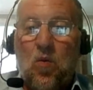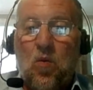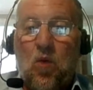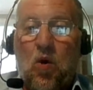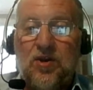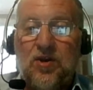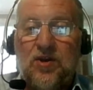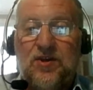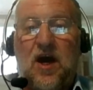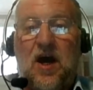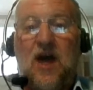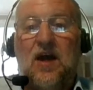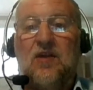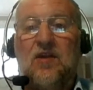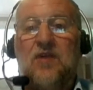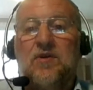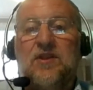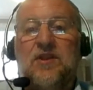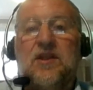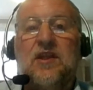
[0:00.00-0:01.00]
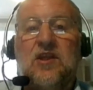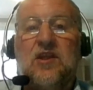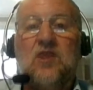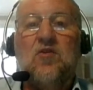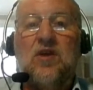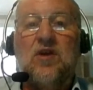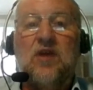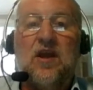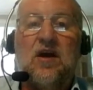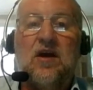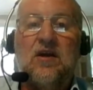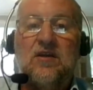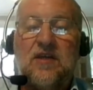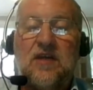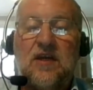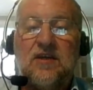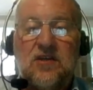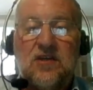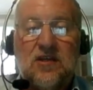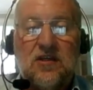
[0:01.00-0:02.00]
what data within the
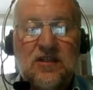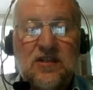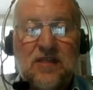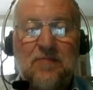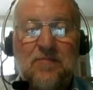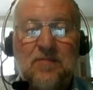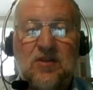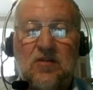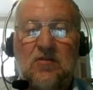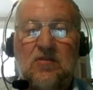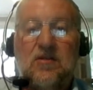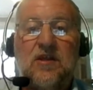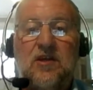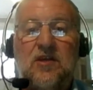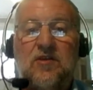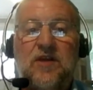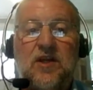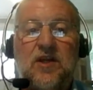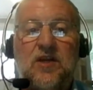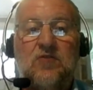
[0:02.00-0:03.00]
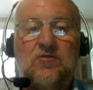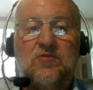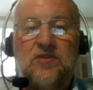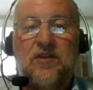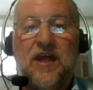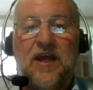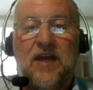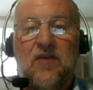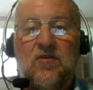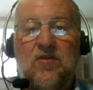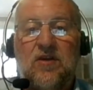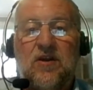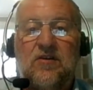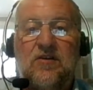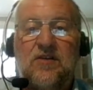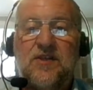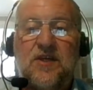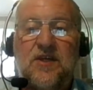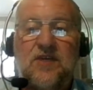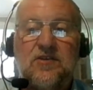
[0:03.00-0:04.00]
organisation is absolutely critical to that
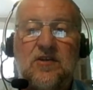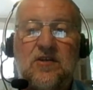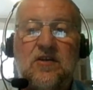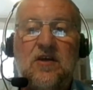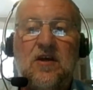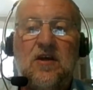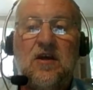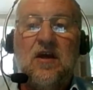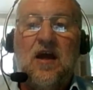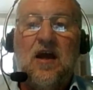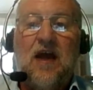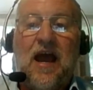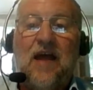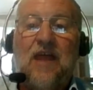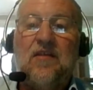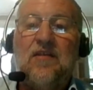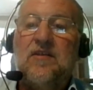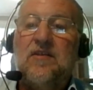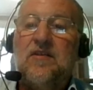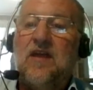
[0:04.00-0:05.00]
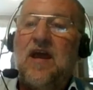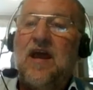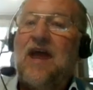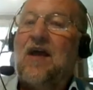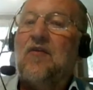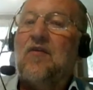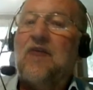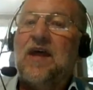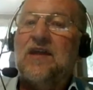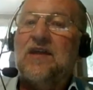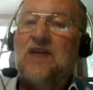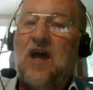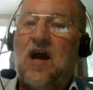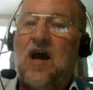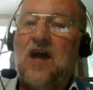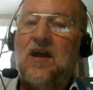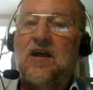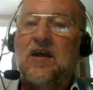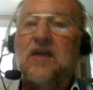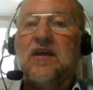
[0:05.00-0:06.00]
organisation, and how that
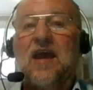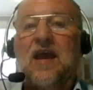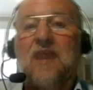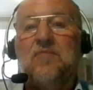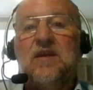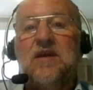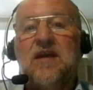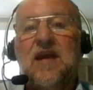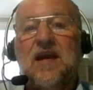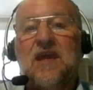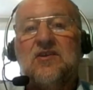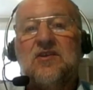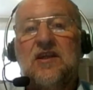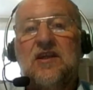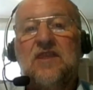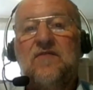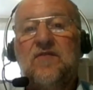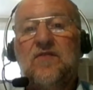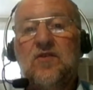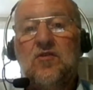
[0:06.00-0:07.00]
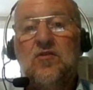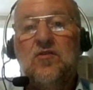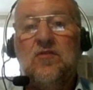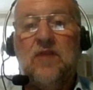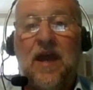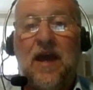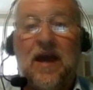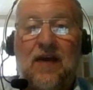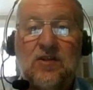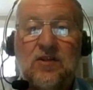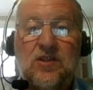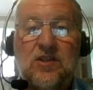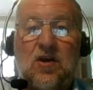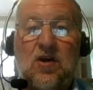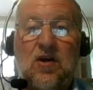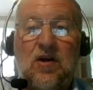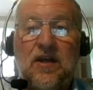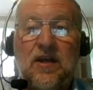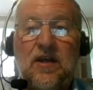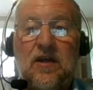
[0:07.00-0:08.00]
data can be actually viewed
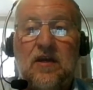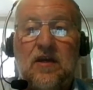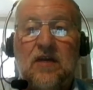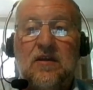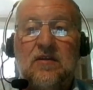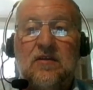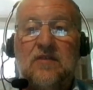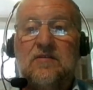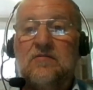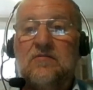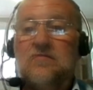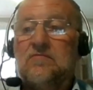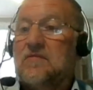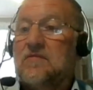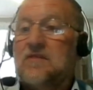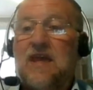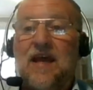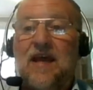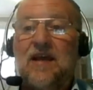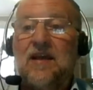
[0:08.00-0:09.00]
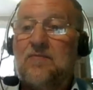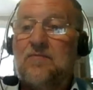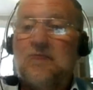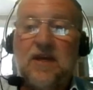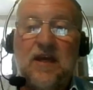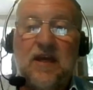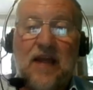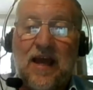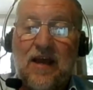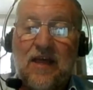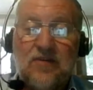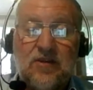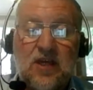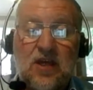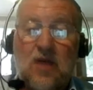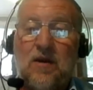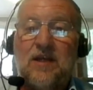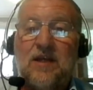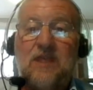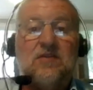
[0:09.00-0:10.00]
outside. Can it be allowed to
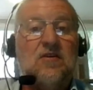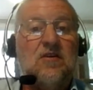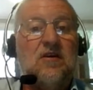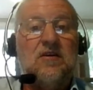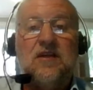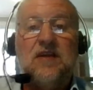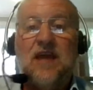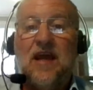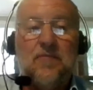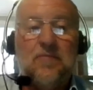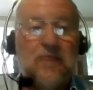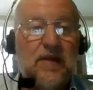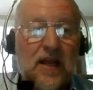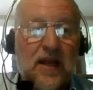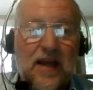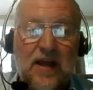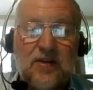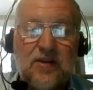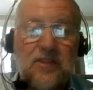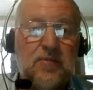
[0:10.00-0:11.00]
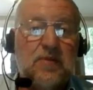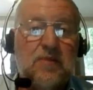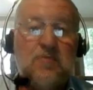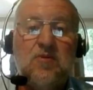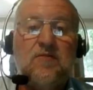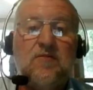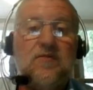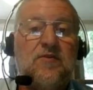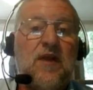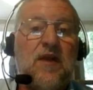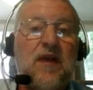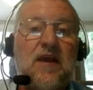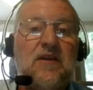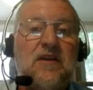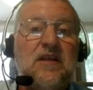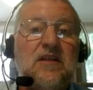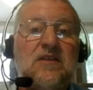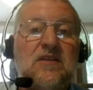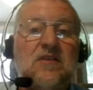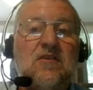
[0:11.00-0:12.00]
go outside? Can it be allowed to be moved
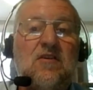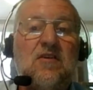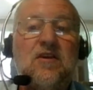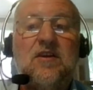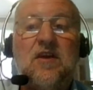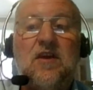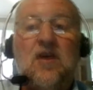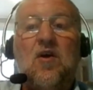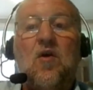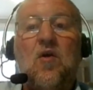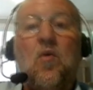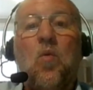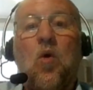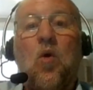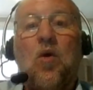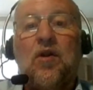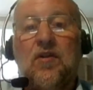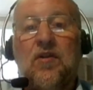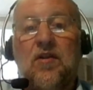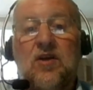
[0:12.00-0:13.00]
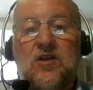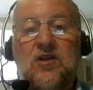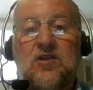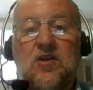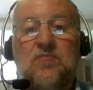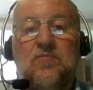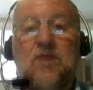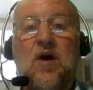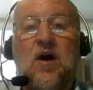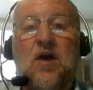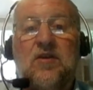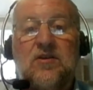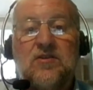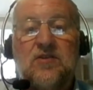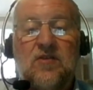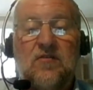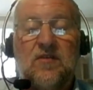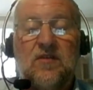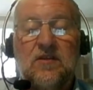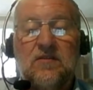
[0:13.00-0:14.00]
around inside? What are those
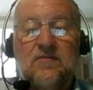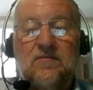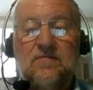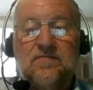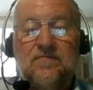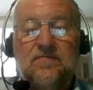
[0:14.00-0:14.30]
components of it?